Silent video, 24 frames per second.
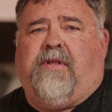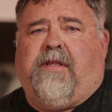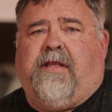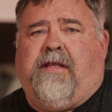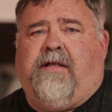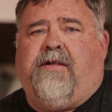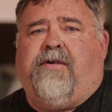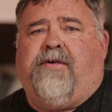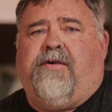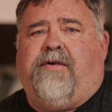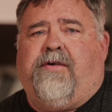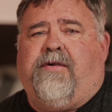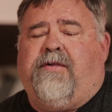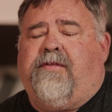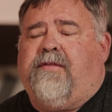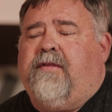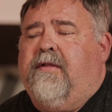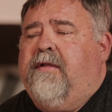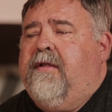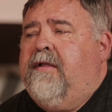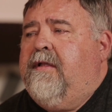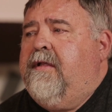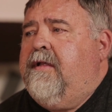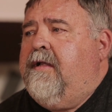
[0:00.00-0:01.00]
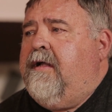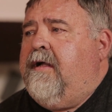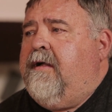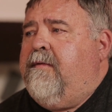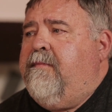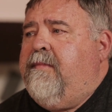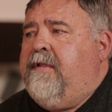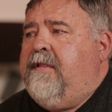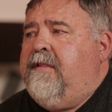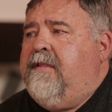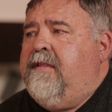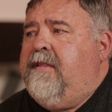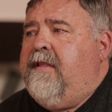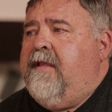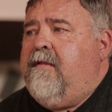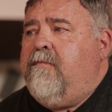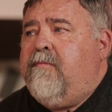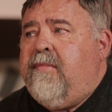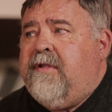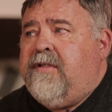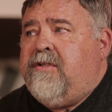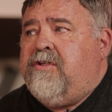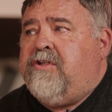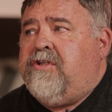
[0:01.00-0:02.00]
planet Earth. I mean,
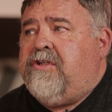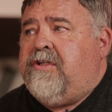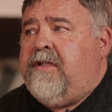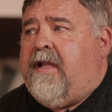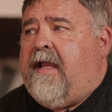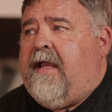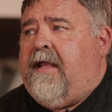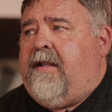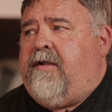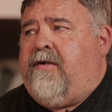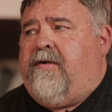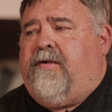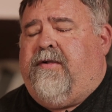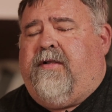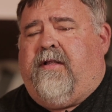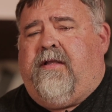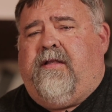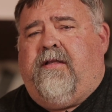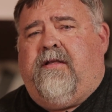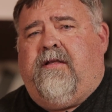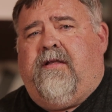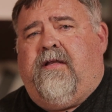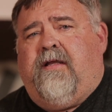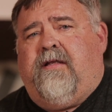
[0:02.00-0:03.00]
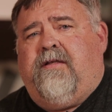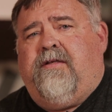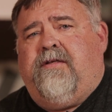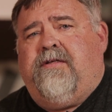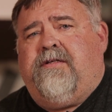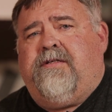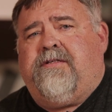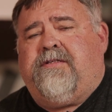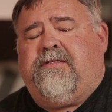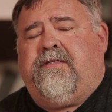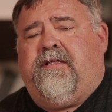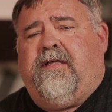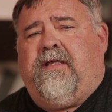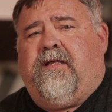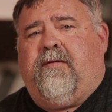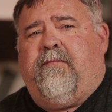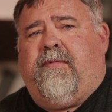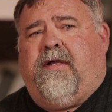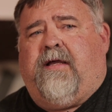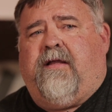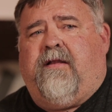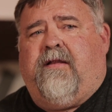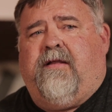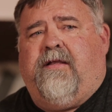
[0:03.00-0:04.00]
they've been shattered. And you just think
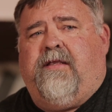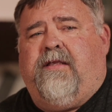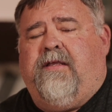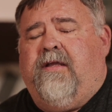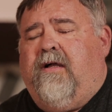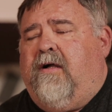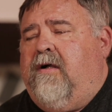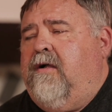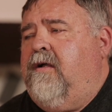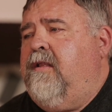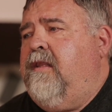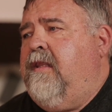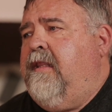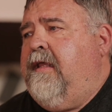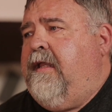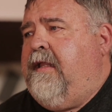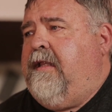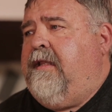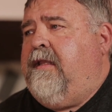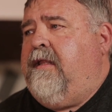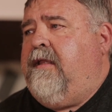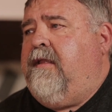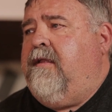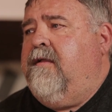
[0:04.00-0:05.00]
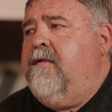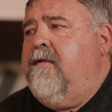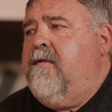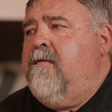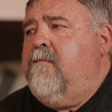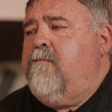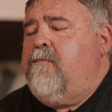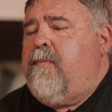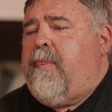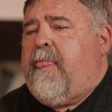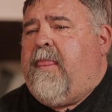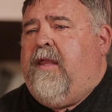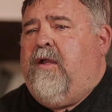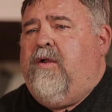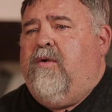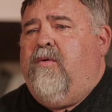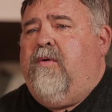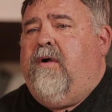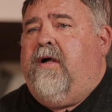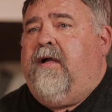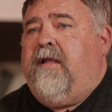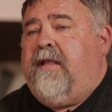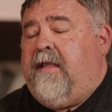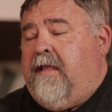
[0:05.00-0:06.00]
about a young lady
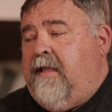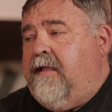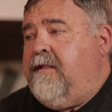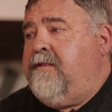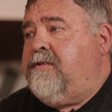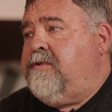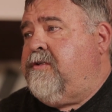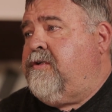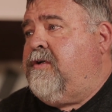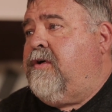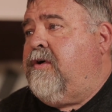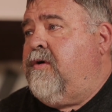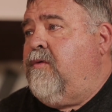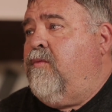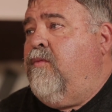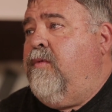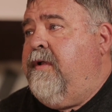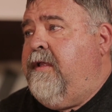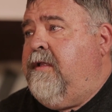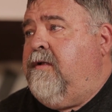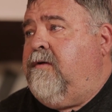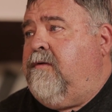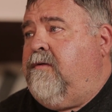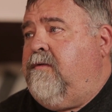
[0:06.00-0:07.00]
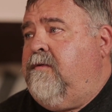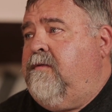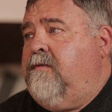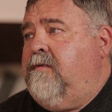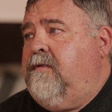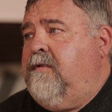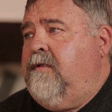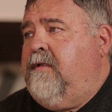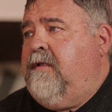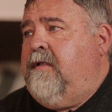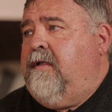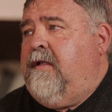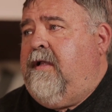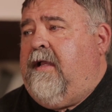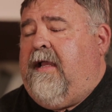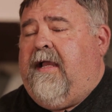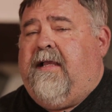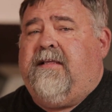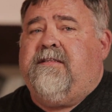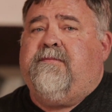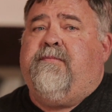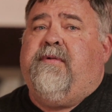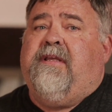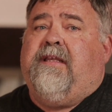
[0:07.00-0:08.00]
who, against her will,
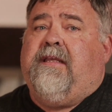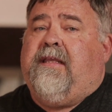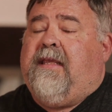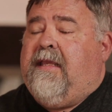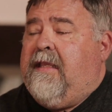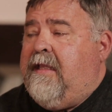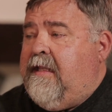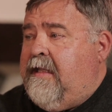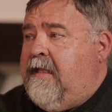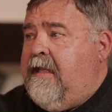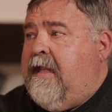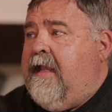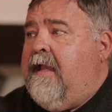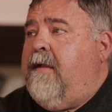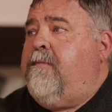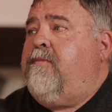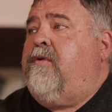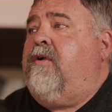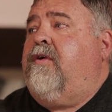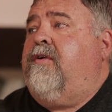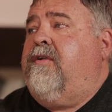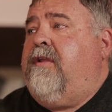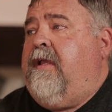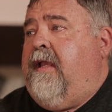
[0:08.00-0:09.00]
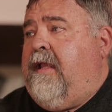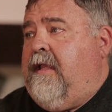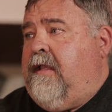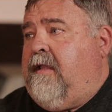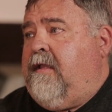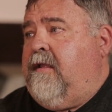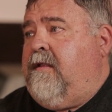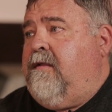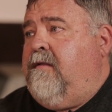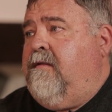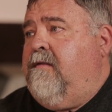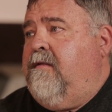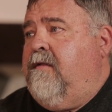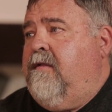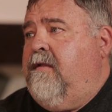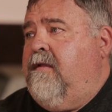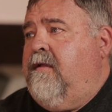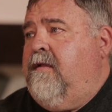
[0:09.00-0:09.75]
has been kidnapped or taken.